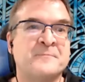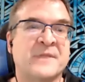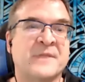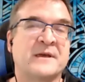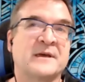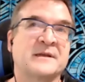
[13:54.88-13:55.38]

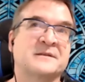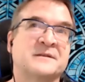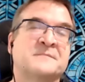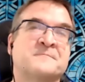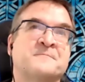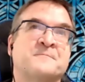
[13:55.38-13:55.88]
And,
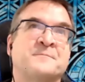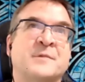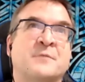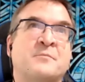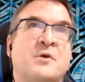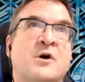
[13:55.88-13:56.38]

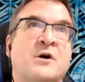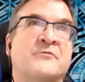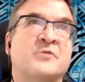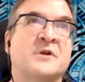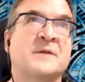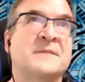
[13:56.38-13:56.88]
you know, part of
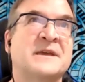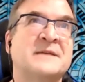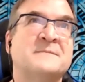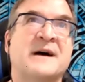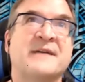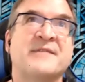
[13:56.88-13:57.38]
what I mean
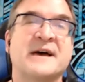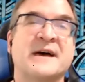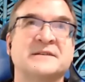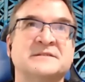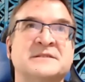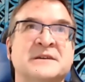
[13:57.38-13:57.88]
by that
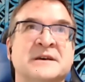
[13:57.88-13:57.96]
is,